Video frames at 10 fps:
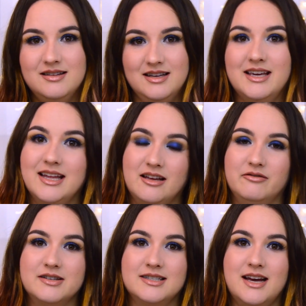it can
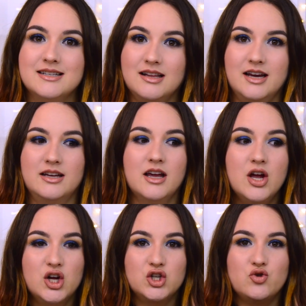emphasize like
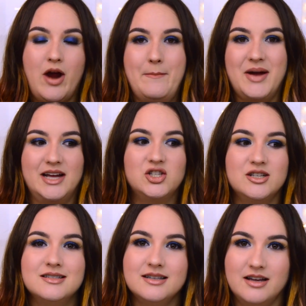dry
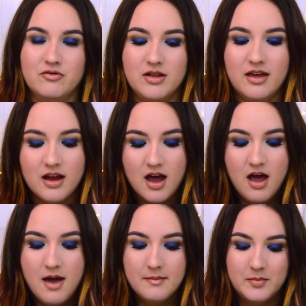patches and everything,
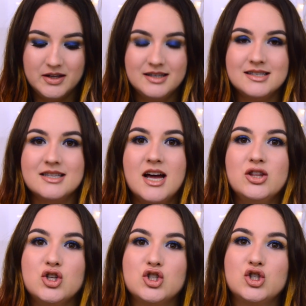but it's
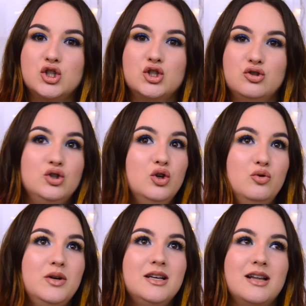not
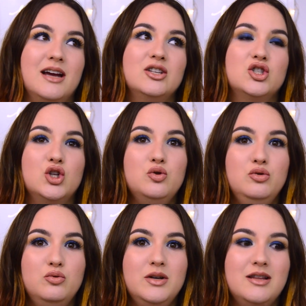dewy, like so
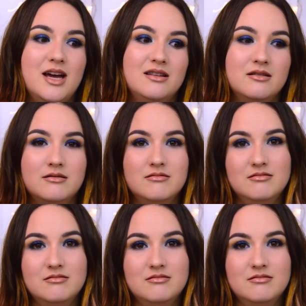dewy that